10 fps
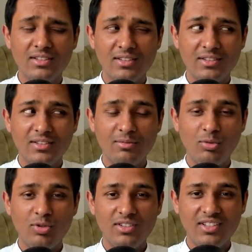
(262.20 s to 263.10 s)

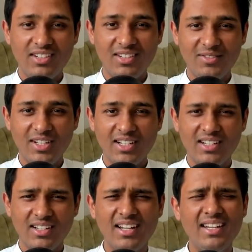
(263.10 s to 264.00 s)
smoke a cigarette, man.
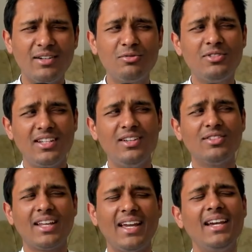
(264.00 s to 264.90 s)
Kuch nahi
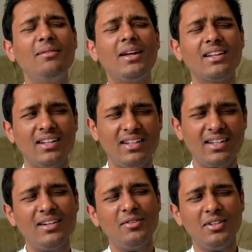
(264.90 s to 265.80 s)
hota hai, ek baar kar
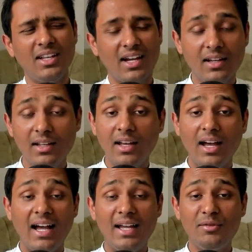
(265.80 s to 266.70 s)
le, ho jayega.
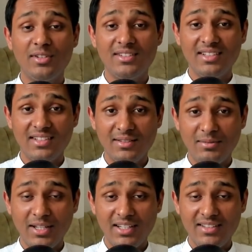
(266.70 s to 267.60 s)
I was there in
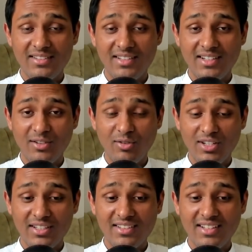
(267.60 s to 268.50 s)
my engineering
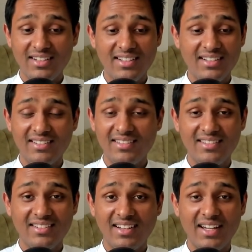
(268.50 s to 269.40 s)
college, and then
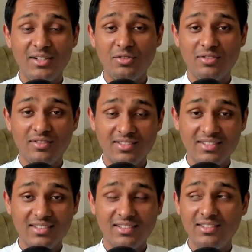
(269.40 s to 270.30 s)
I know
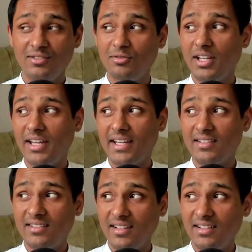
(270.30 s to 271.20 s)
to the
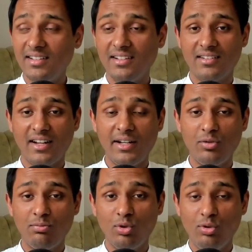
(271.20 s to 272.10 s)
extent they tried to
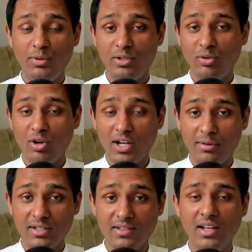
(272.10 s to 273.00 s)
pull me to wrong
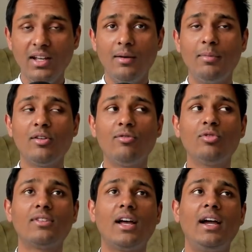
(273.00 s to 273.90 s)
habits. But of
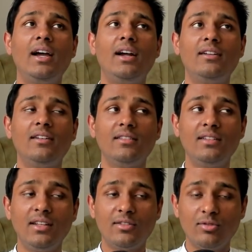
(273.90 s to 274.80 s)
course, I had
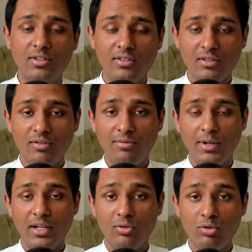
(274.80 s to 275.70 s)
the association of
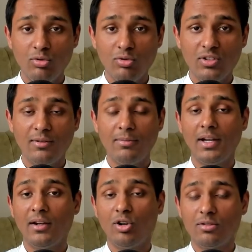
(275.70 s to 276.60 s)
my gurus and
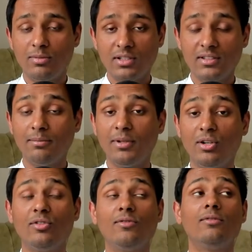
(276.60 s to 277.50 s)
my god brothers, and
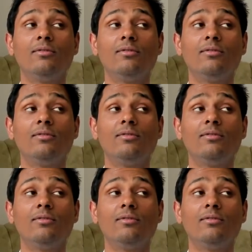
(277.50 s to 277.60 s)
because of